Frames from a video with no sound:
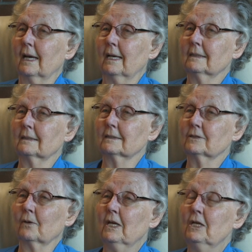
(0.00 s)
And
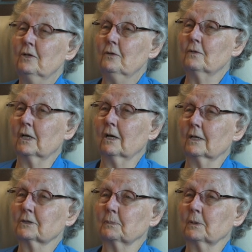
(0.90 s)
so he knew the
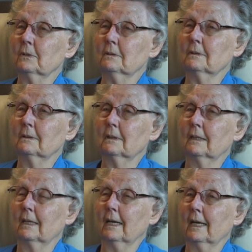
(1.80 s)
gospel
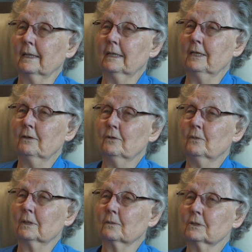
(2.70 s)
and he
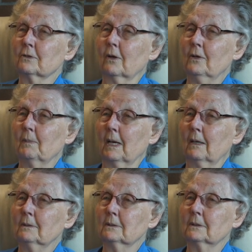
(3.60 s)
knew what it was all about.